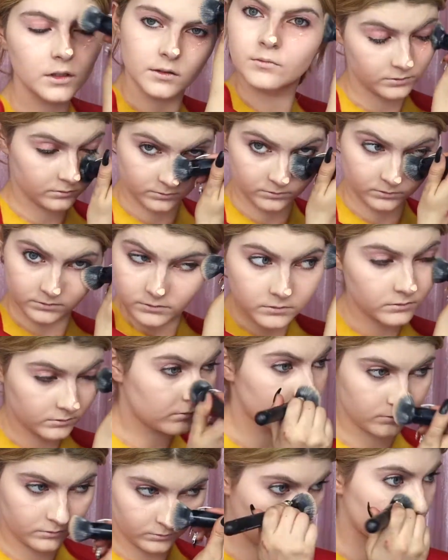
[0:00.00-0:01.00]

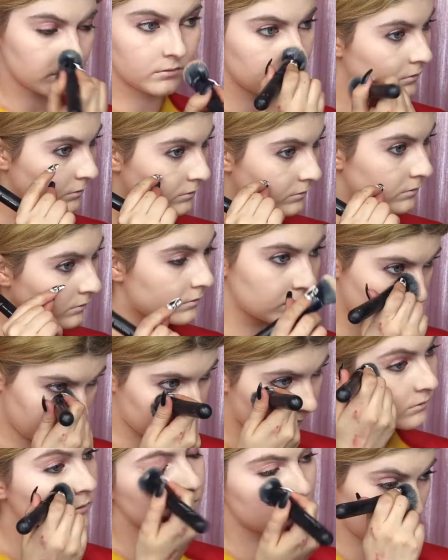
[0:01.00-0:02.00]
and
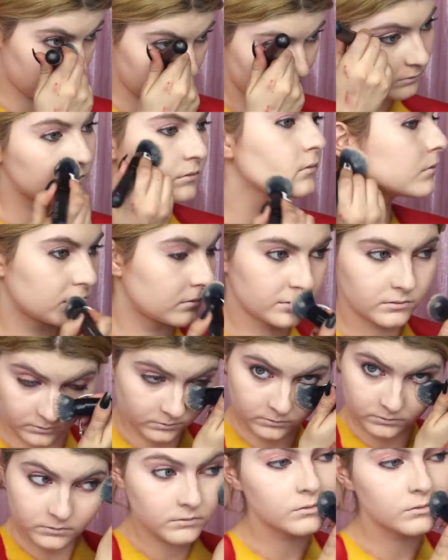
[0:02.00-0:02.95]
concealing,